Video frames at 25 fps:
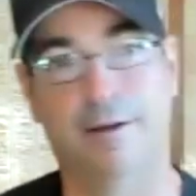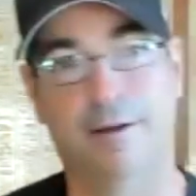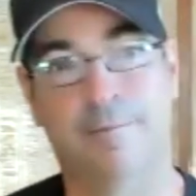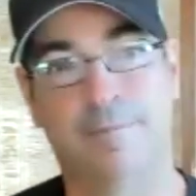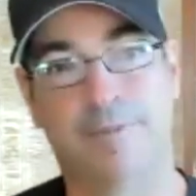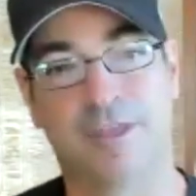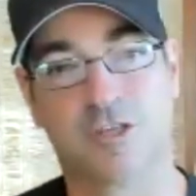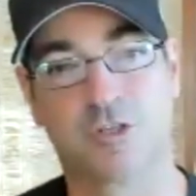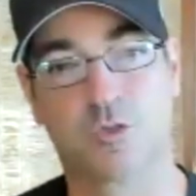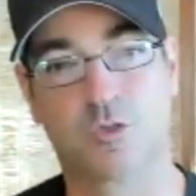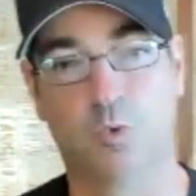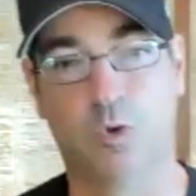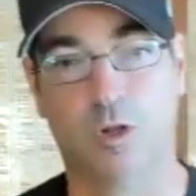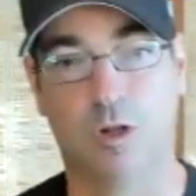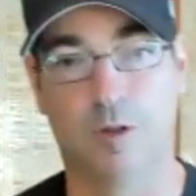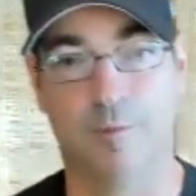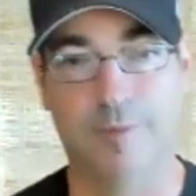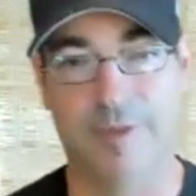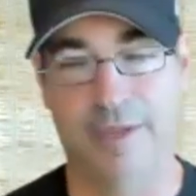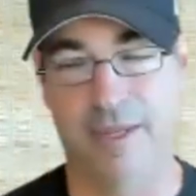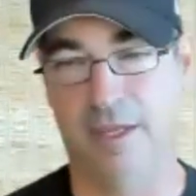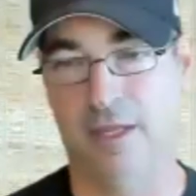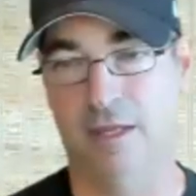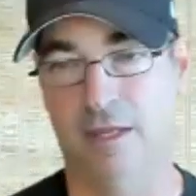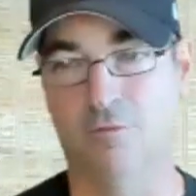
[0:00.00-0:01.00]
This will
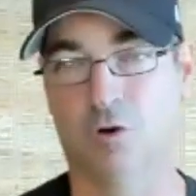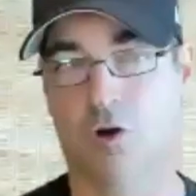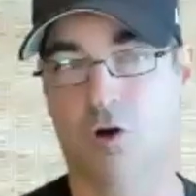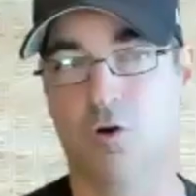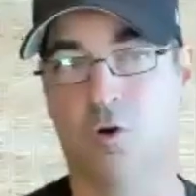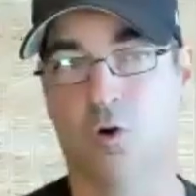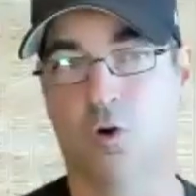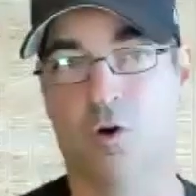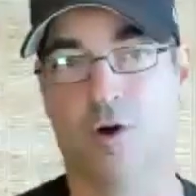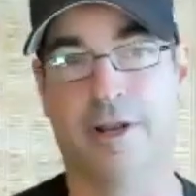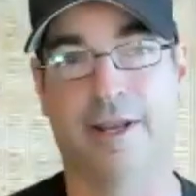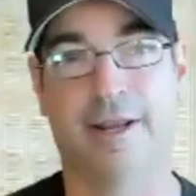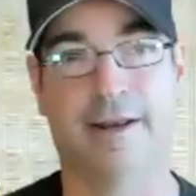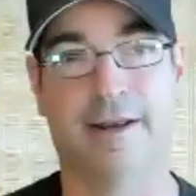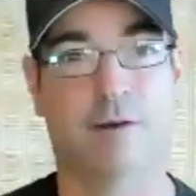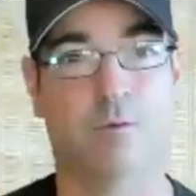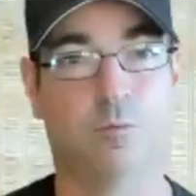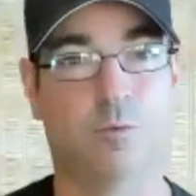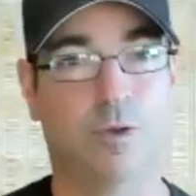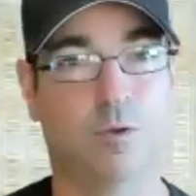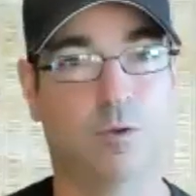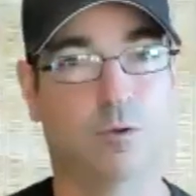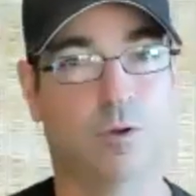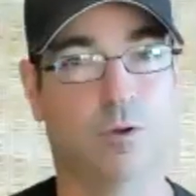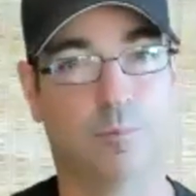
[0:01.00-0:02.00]
be recorded and
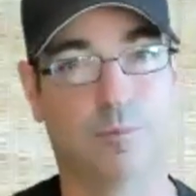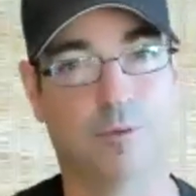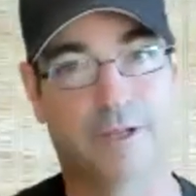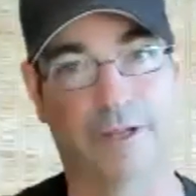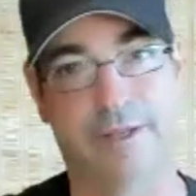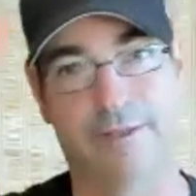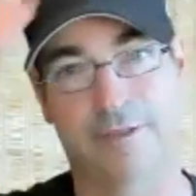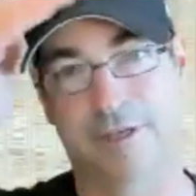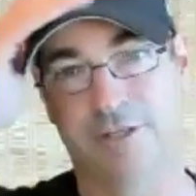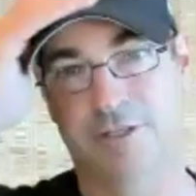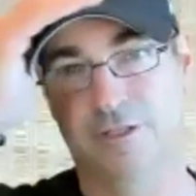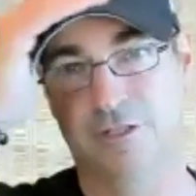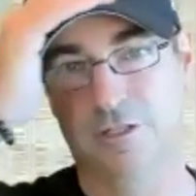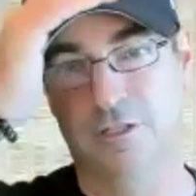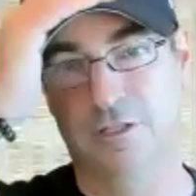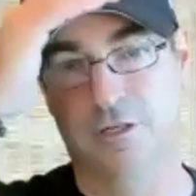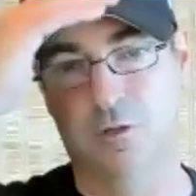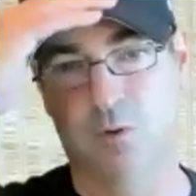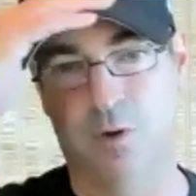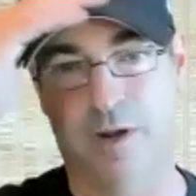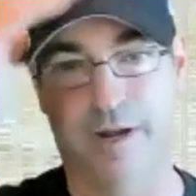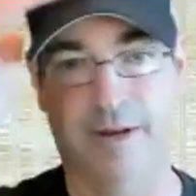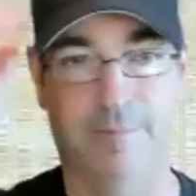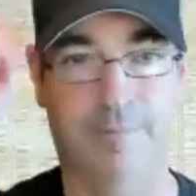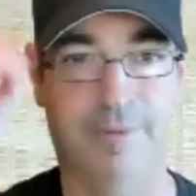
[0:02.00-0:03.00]
we will play this
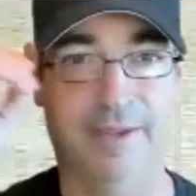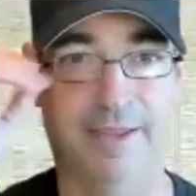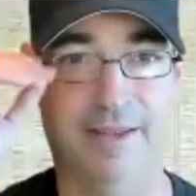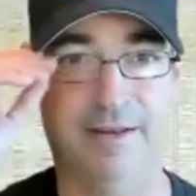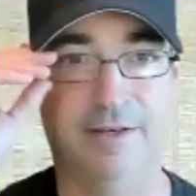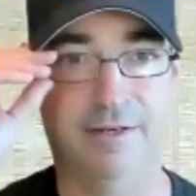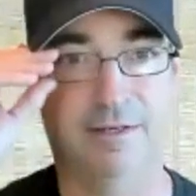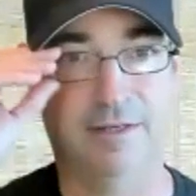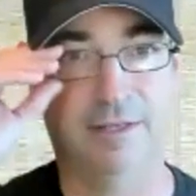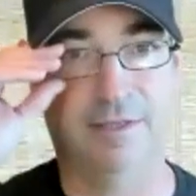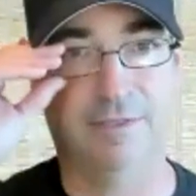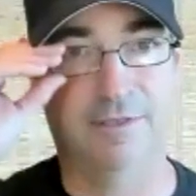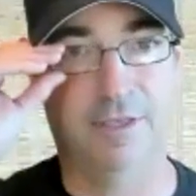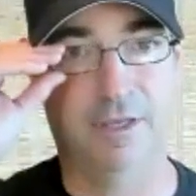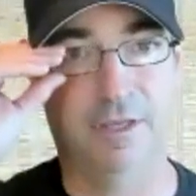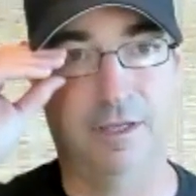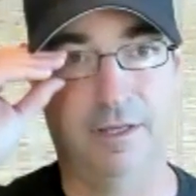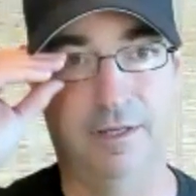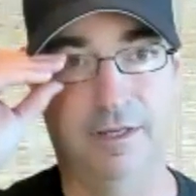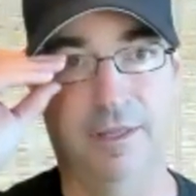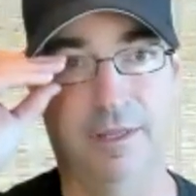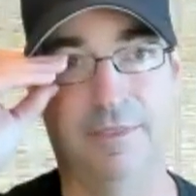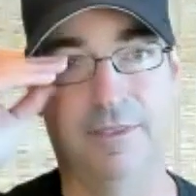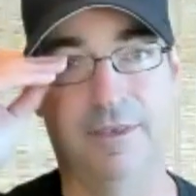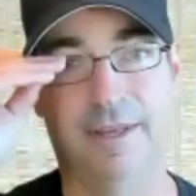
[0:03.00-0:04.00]
quite a bit in the
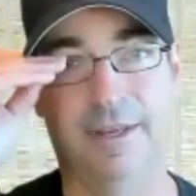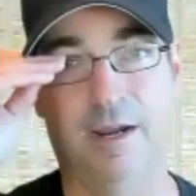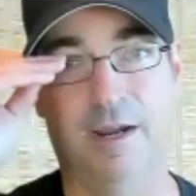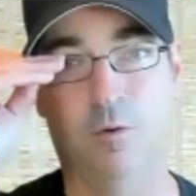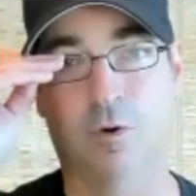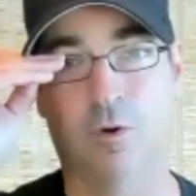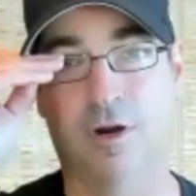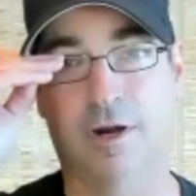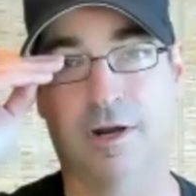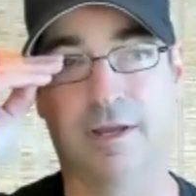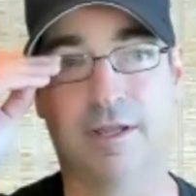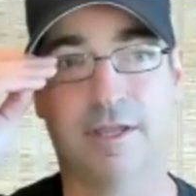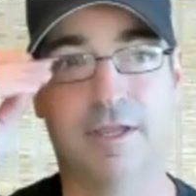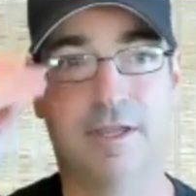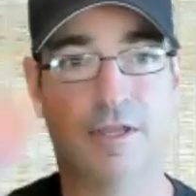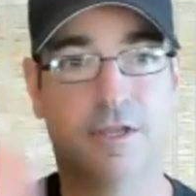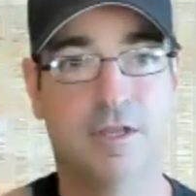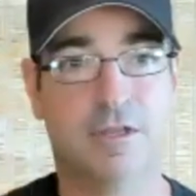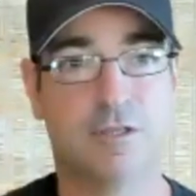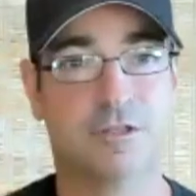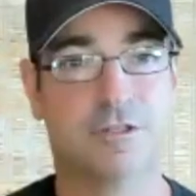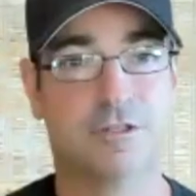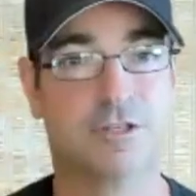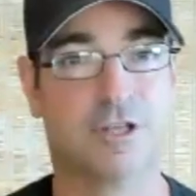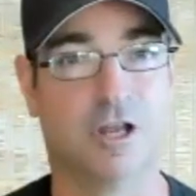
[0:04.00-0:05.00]
network.
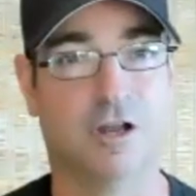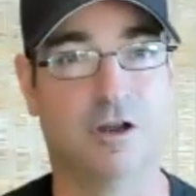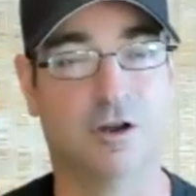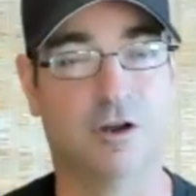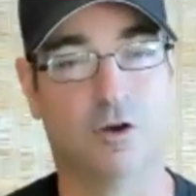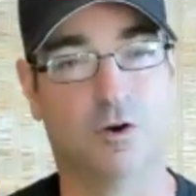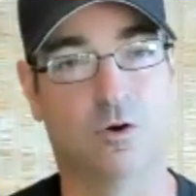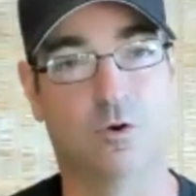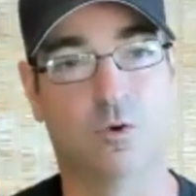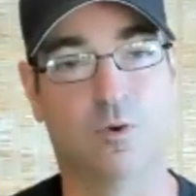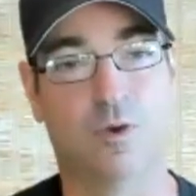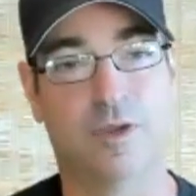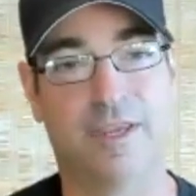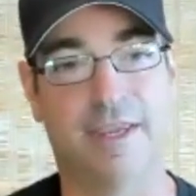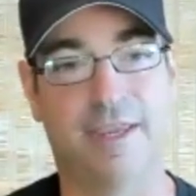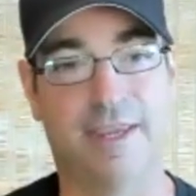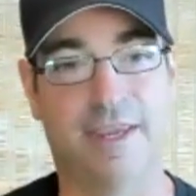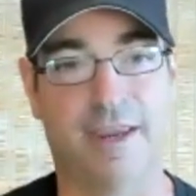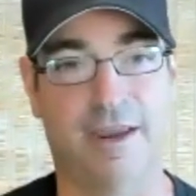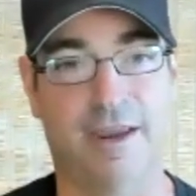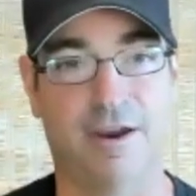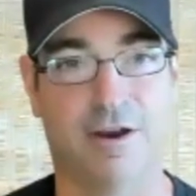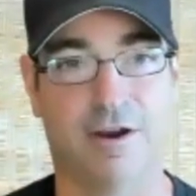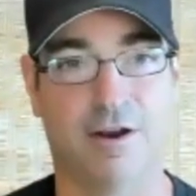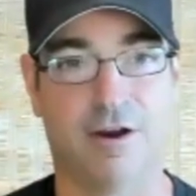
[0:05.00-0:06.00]
So
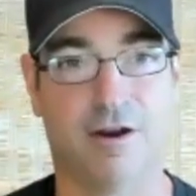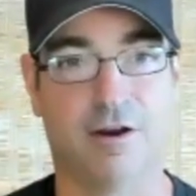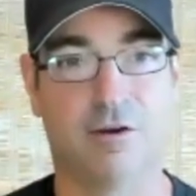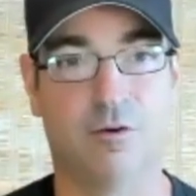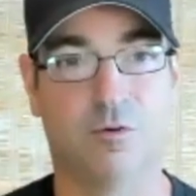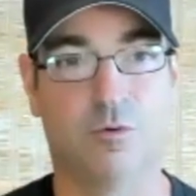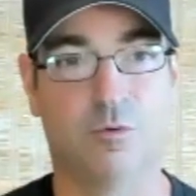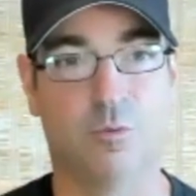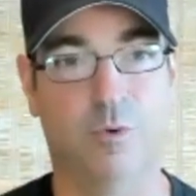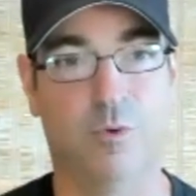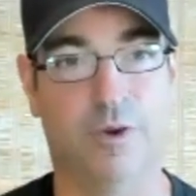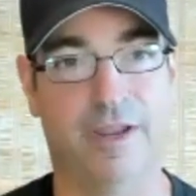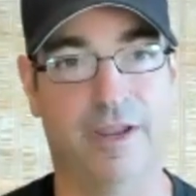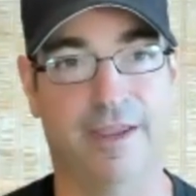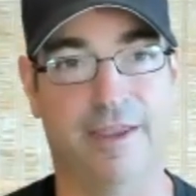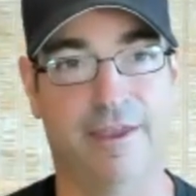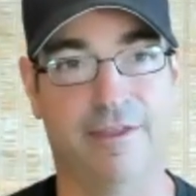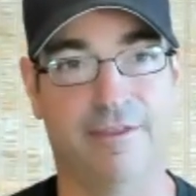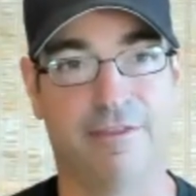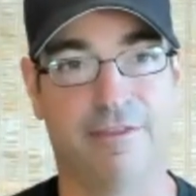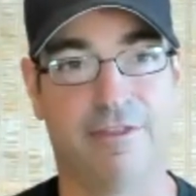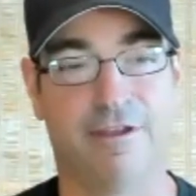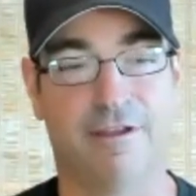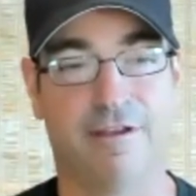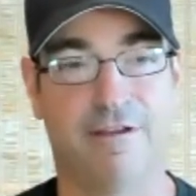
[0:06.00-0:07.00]
here
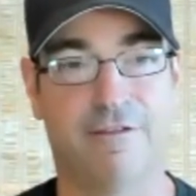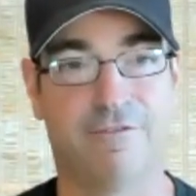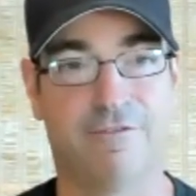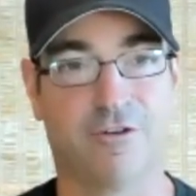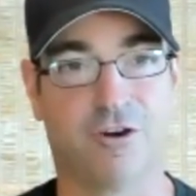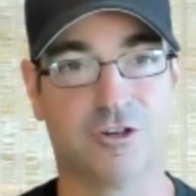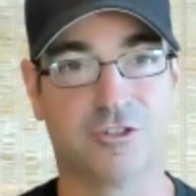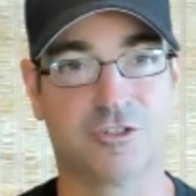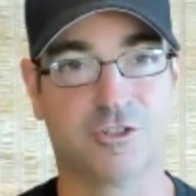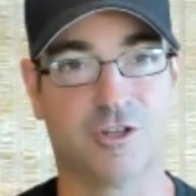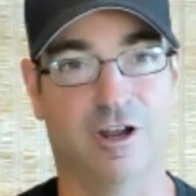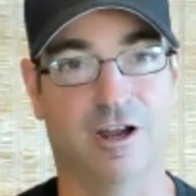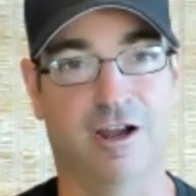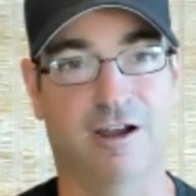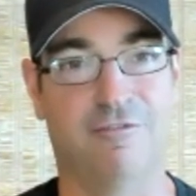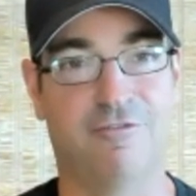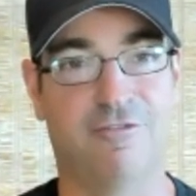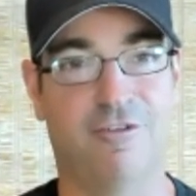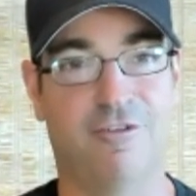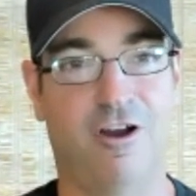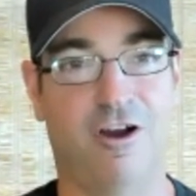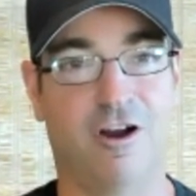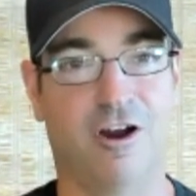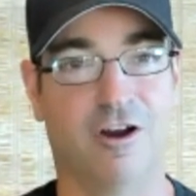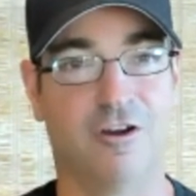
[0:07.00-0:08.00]
with, first off,
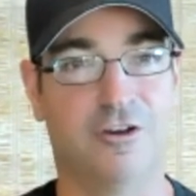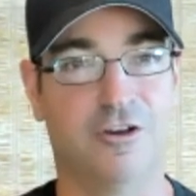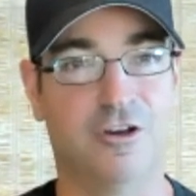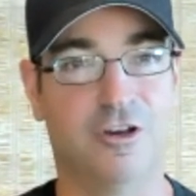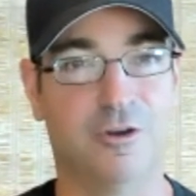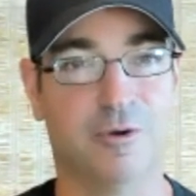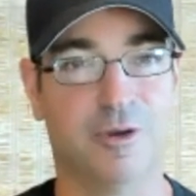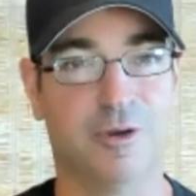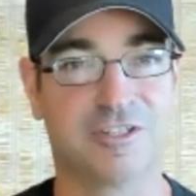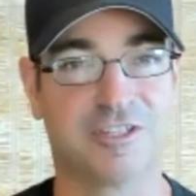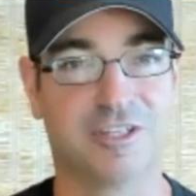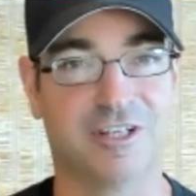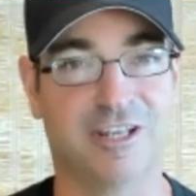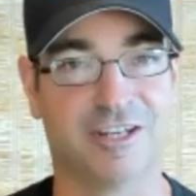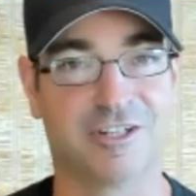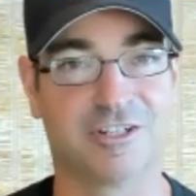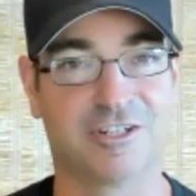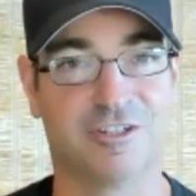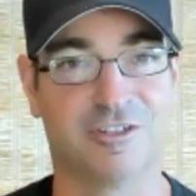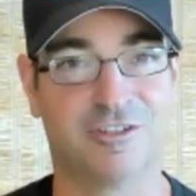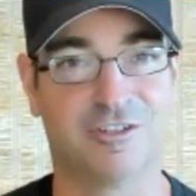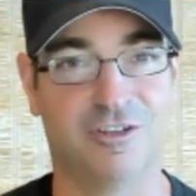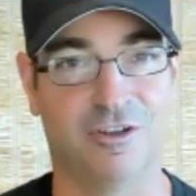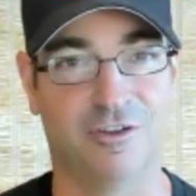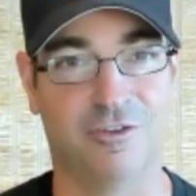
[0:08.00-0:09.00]
our newest
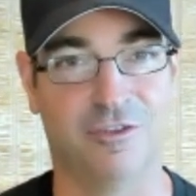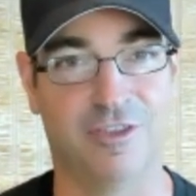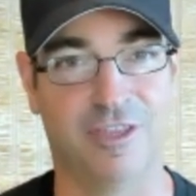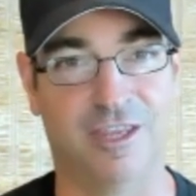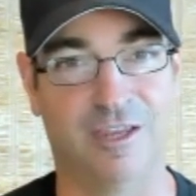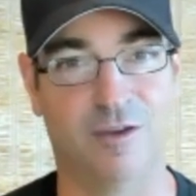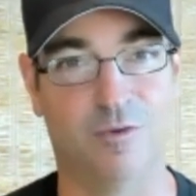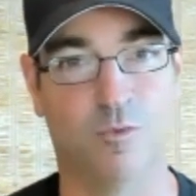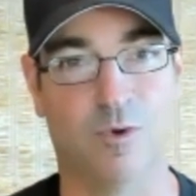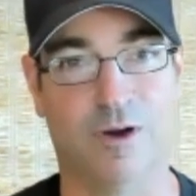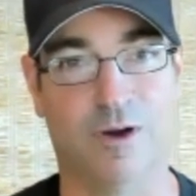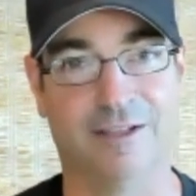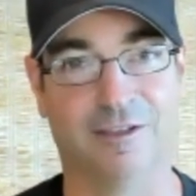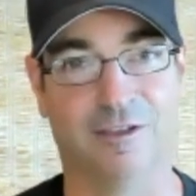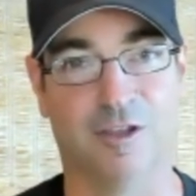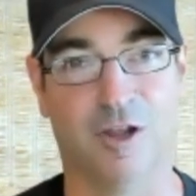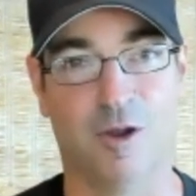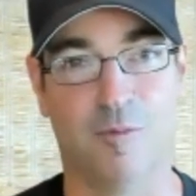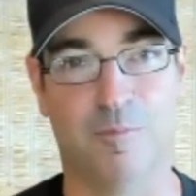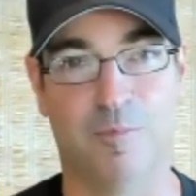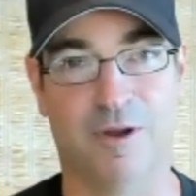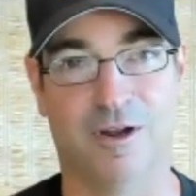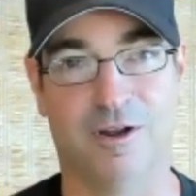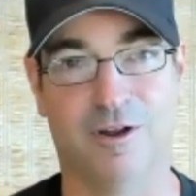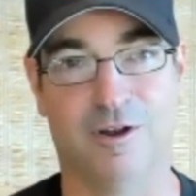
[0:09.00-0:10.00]
addition to the
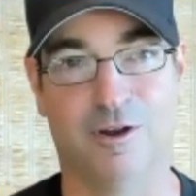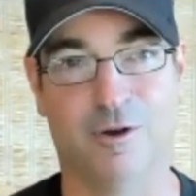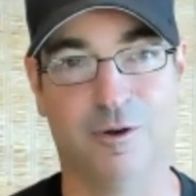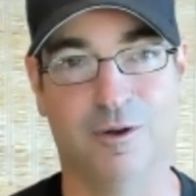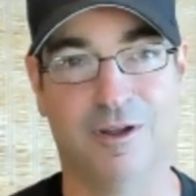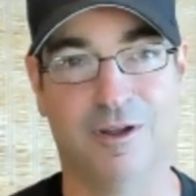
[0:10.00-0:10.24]
Ylopo